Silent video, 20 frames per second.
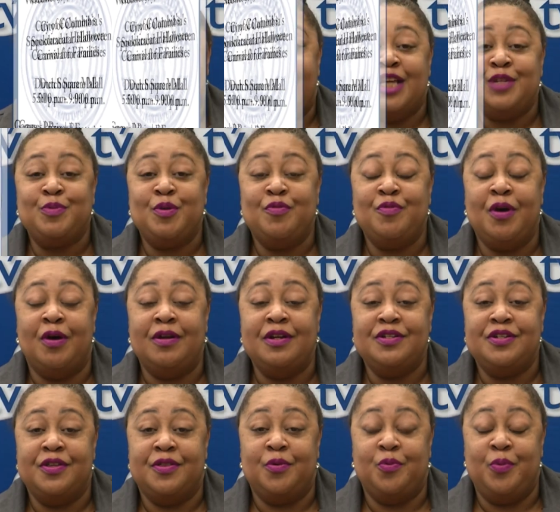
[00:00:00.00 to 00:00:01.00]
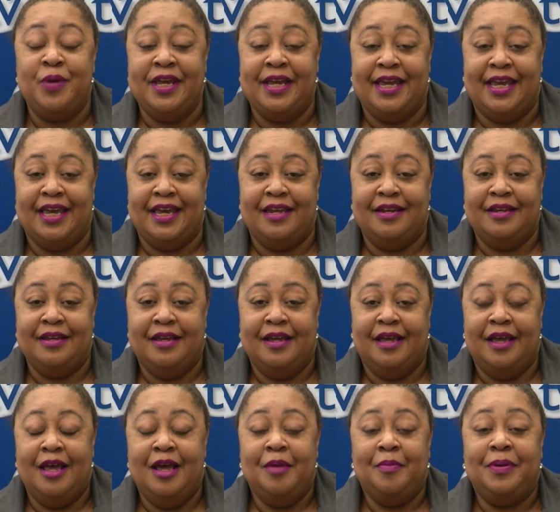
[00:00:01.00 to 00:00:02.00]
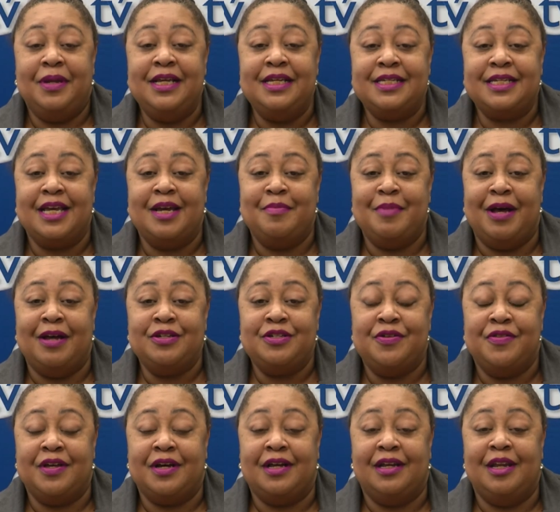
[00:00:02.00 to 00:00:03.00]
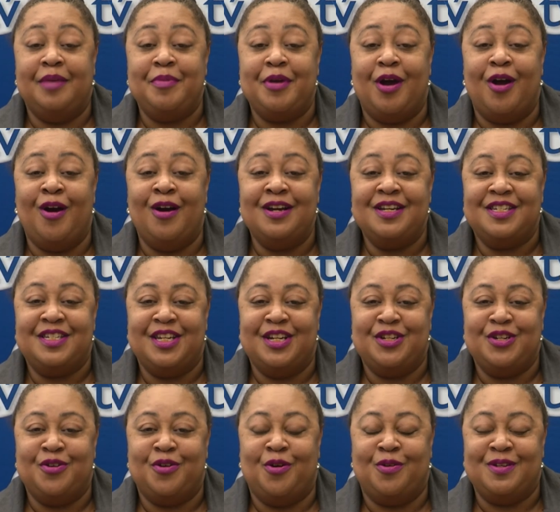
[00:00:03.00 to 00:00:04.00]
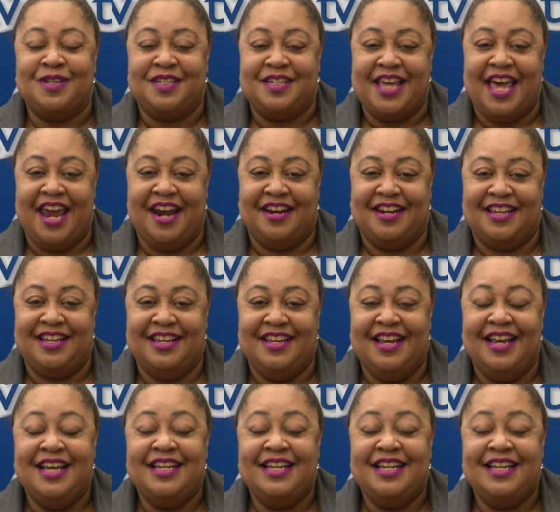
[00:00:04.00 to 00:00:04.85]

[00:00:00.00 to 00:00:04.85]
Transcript: As we roll into the weekend, please come out to the Columbia Arts Center on Saturday